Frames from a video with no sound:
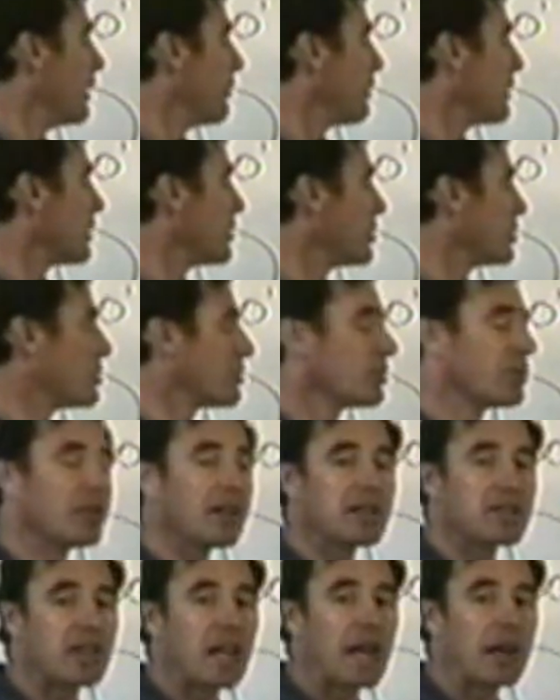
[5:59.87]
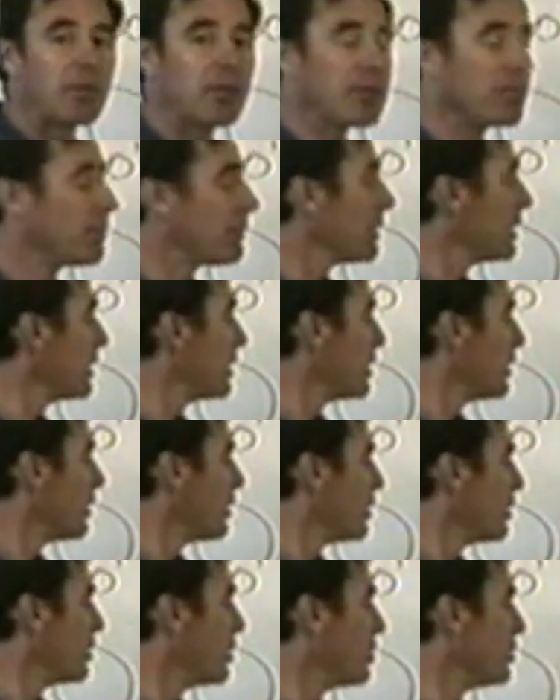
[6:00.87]
but you shouldn't as a habit be
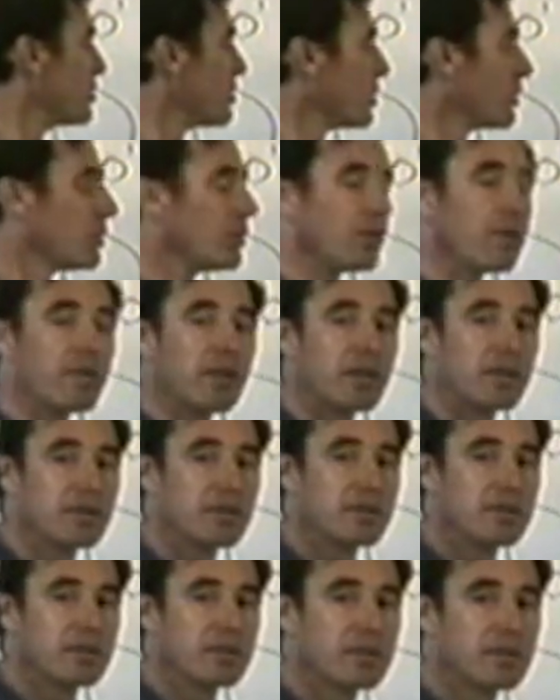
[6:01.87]
using all of this.